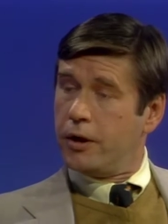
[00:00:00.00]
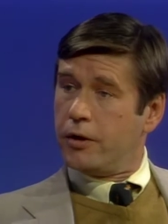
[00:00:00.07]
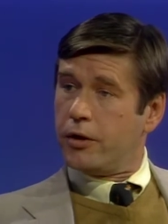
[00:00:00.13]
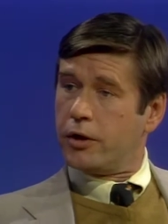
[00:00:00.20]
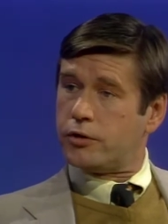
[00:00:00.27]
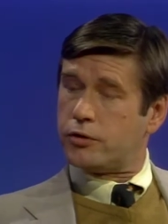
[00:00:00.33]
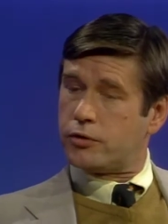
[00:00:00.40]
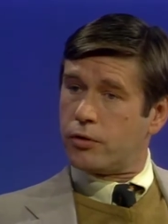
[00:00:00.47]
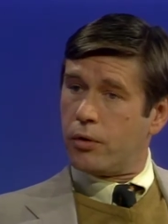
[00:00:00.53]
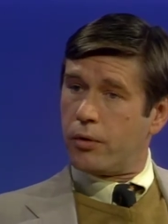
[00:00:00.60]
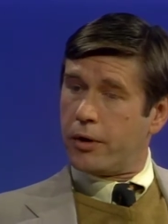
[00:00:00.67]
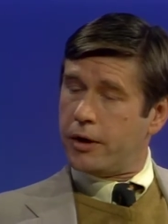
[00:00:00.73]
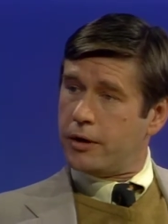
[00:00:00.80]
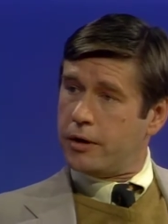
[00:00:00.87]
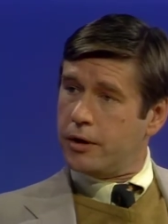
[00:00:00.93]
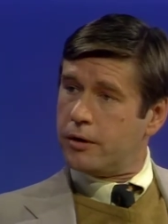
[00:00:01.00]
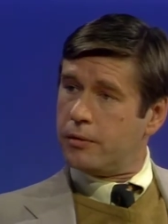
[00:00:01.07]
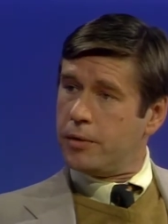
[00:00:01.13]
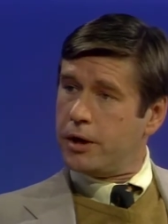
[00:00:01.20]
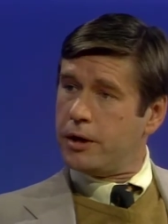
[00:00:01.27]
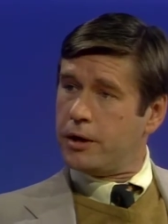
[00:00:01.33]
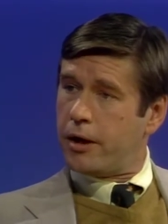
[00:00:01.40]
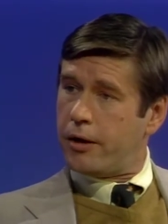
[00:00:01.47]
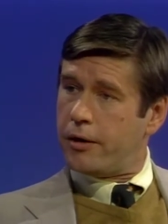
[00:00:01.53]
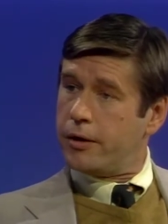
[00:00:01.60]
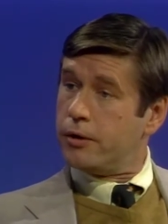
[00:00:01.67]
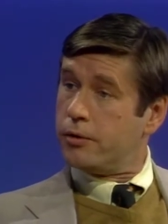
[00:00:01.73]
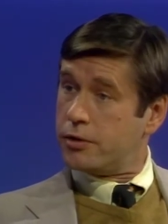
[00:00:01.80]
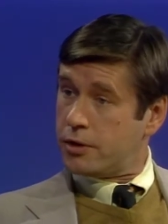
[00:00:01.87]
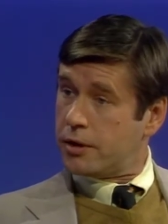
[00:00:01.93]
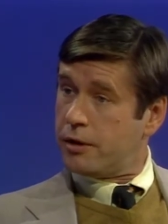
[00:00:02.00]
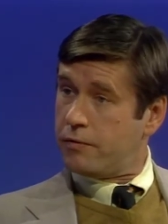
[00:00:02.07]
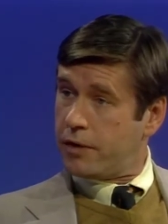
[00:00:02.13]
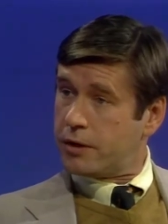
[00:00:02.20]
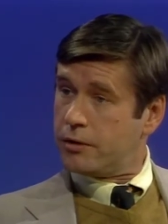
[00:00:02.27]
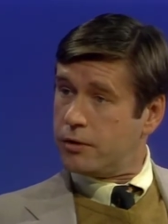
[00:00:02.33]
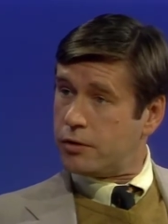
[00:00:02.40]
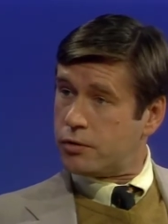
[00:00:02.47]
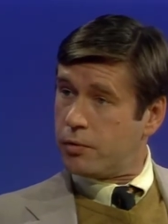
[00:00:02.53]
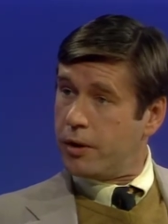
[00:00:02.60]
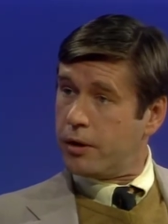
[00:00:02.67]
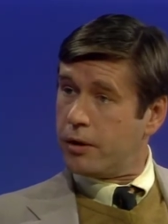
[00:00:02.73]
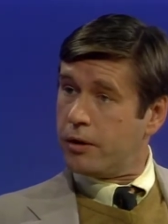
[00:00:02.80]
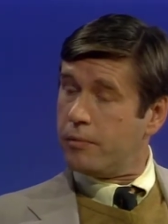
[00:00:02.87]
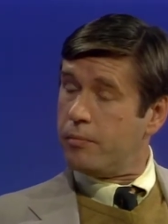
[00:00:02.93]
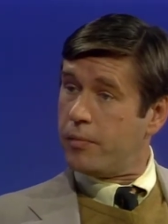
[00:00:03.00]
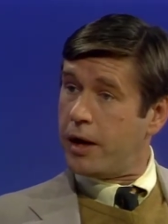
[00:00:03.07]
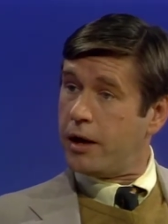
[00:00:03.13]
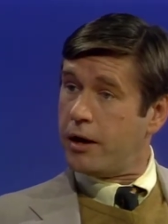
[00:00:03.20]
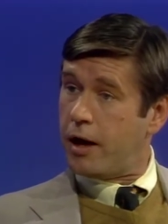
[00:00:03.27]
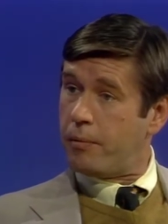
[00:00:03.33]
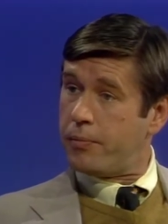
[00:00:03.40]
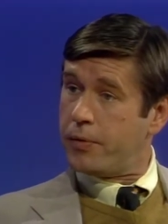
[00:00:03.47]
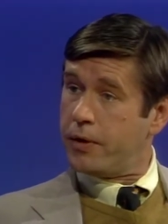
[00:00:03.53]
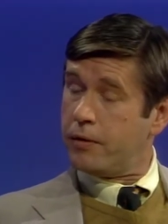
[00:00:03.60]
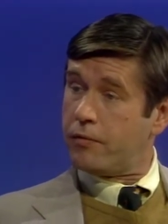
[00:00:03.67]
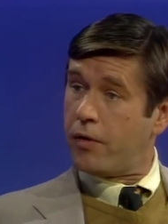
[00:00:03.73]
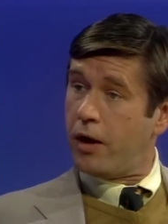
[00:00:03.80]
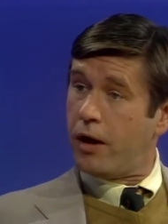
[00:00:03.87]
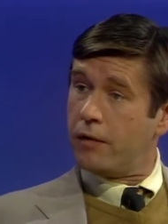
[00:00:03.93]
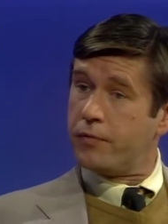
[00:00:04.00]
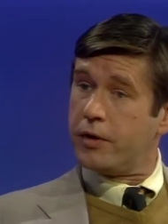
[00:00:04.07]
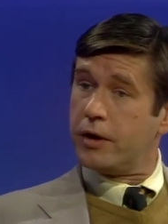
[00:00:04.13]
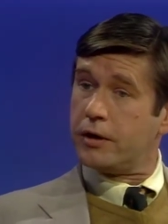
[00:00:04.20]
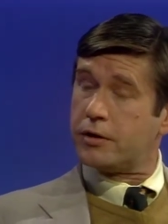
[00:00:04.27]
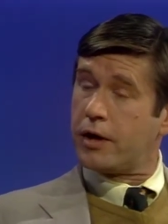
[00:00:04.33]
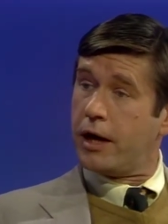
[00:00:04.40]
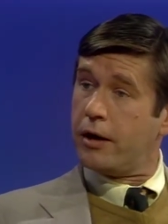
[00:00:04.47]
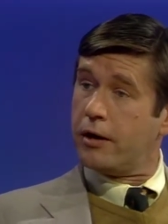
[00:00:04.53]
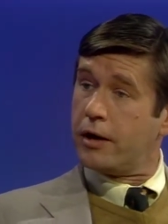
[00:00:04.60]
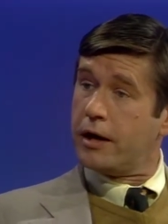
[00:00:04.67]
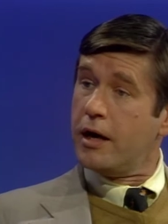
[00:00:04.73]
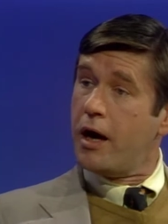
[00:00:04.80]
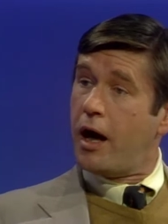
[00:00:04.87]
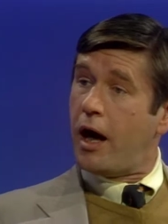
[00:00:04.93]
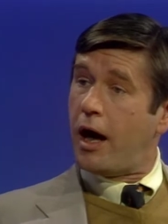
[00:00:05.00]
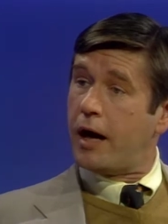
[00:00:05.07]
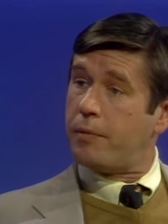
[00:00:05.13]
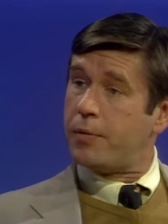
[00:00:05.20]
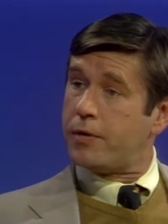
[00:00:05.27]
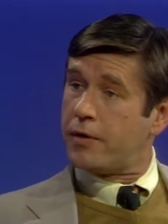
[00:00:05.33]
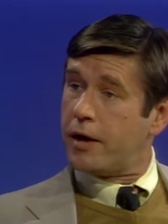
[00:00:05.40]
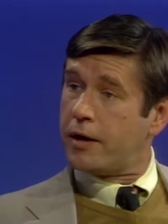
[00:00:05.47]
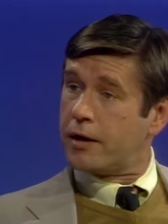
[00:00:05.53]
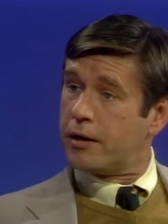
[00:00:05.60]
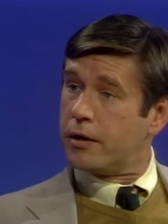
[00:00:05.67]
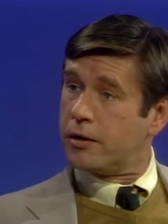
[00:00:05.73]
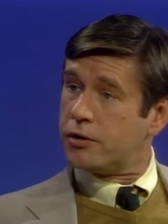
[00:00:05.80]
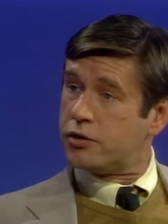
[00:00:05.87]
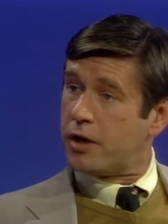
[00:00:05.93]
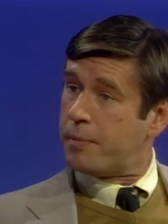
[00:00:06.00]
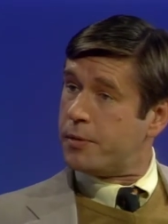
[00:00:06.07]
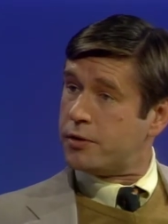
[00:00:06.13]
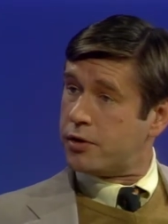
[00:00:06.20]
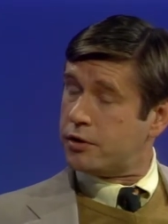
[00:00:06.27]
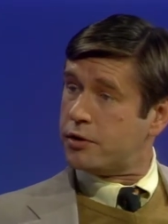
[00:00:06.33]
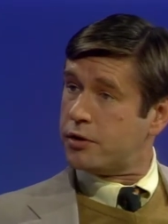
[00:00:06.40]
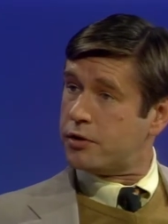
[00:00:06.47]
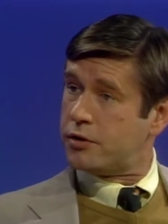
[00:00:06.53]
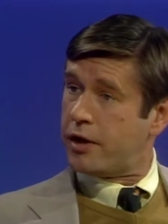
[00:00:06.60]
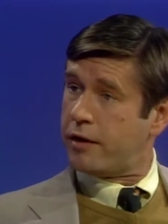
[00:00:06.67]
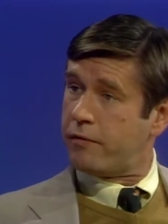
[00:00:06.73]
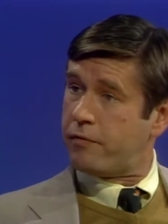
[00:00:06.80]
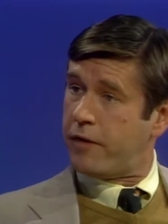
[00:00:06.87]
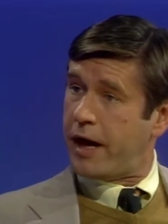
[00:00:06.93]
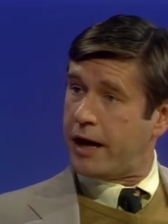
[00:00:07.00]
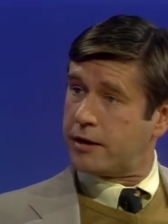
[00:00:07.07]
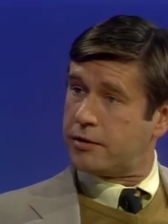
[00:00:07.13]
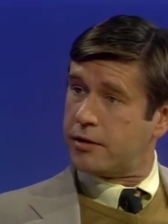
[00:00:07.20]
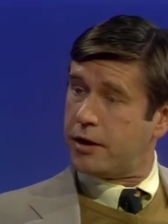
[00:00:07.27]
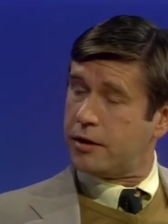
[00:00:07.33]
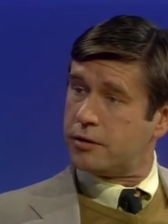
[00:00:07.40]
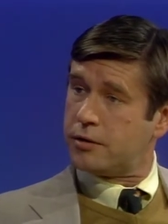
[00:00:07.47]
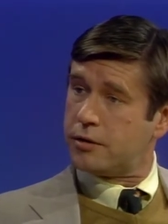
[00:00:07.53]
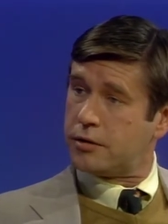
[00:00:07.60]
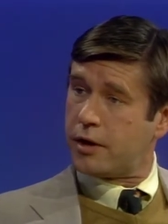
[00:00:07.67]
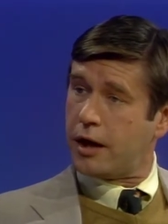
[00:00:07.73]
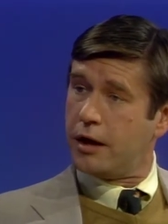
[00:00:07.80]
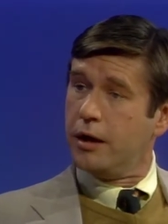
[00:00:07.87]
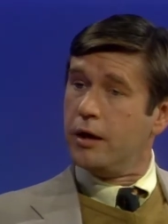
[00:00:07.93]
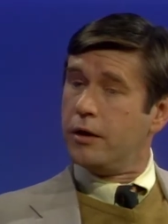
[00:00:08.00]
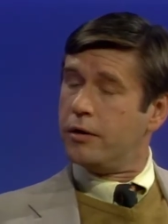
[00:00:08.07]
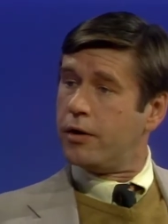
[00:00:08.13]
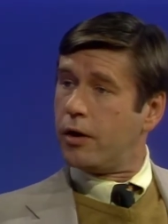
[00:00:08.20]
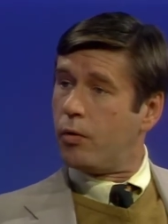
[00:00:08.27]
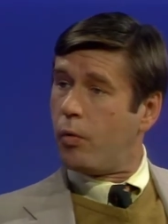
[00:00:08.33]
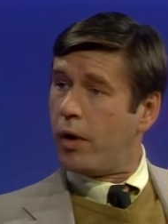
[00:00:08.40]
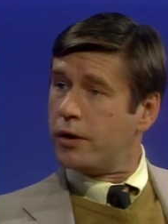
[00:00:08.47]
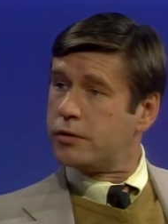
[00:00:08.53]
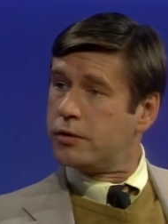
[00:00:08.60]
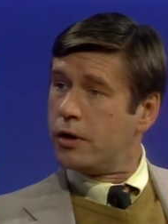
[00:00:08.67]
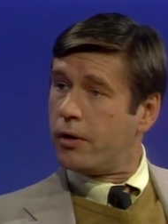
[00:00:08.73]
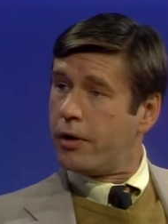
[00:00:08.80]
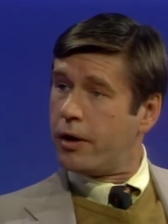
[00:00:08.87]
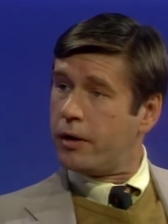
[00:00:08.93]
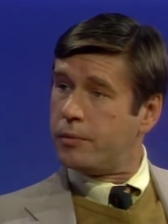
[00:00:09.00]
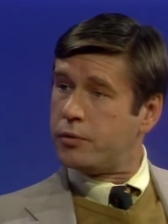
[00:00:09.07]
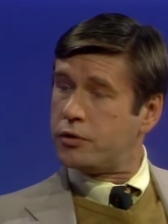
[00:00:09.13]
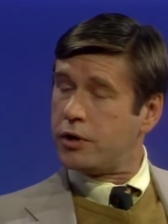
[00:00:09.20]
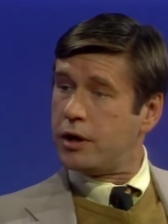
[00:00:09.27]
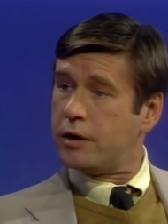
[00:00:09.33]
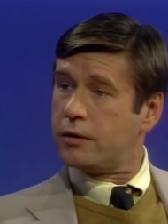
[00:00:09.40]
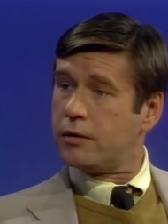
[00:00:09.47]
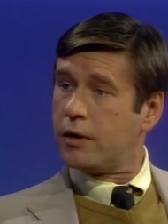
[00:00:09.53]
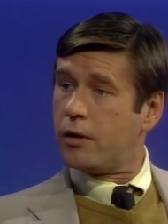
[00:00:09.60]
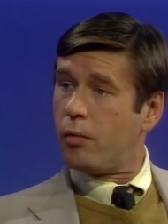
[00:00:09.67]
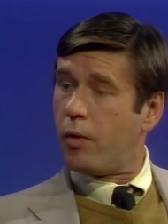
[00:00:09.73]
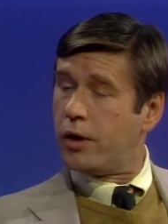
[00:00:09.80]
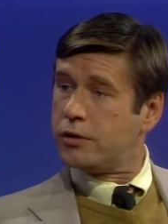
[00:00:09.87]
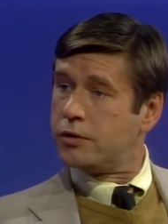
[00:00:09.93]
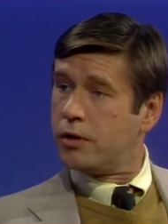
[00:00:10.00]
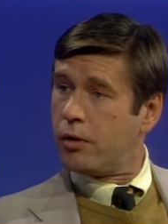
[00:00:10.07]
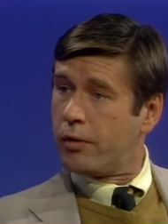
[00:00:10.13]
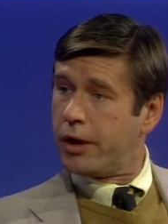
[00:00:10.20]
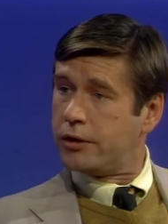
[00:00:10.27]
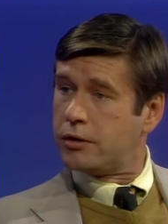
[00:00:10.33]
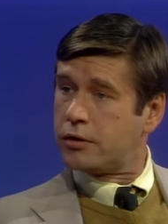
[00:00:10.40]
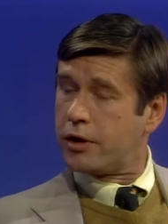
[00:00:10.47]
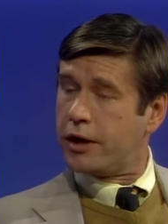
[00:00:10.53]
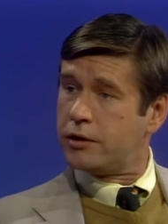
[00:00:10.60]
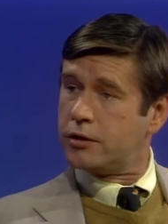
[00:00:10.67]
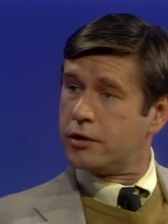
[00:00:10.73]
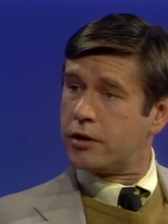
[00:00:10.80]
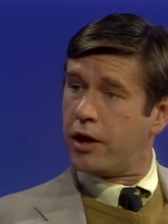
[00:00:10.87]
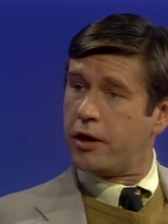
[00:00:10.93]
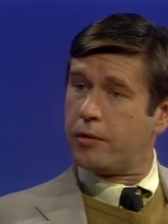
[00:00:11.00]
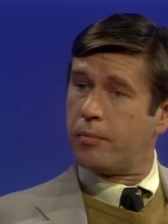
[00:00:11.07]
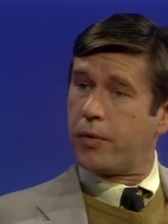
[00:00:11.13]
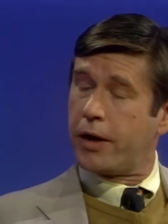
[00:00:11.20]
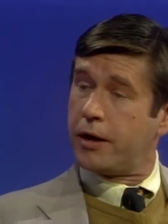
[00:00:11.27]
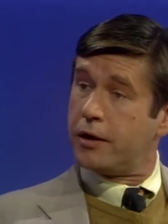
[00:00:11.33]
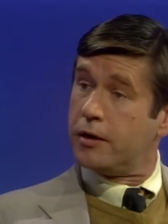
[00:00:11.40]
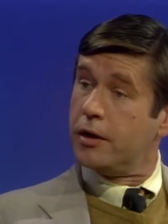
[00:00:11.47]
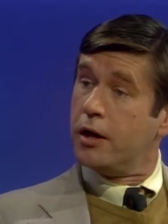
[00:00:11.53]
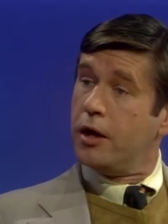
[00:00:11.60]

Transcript: The story the intermediary, who was a convicted swindler, made up involved an entirely hypothetical or supposititious set of facts. That is to say, there was no Arab sheik, there was no legislation contemplated,